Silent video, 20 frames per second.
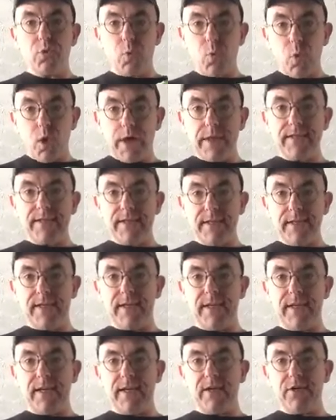You want a
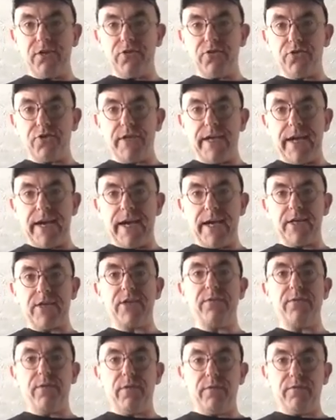tin can in your
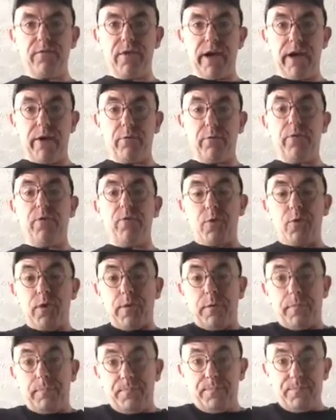stash if you can find
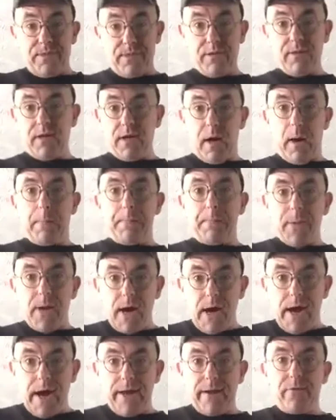want a
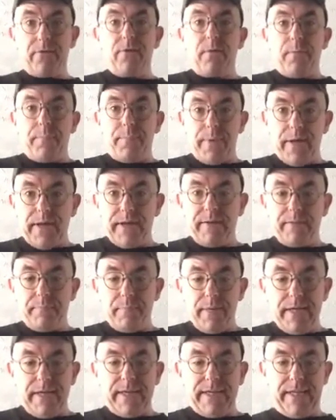pot or a
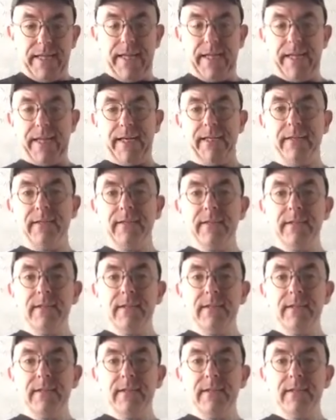big can.